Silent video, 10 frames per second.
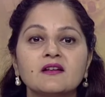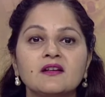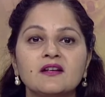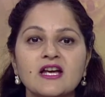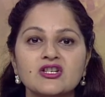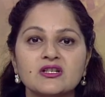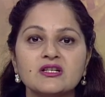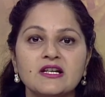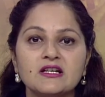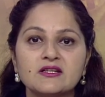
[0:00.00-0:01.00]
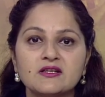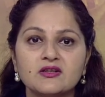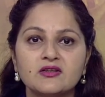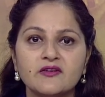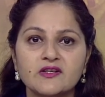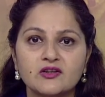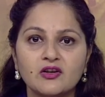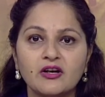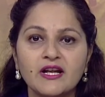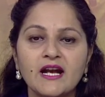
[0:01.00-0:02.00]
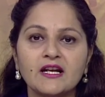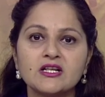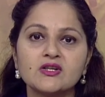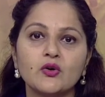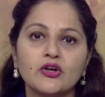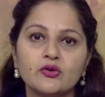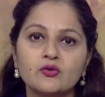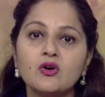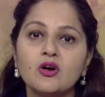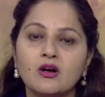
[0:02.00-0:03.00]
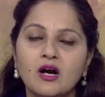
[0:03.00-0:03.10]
the National Legal Service Authority and it is going to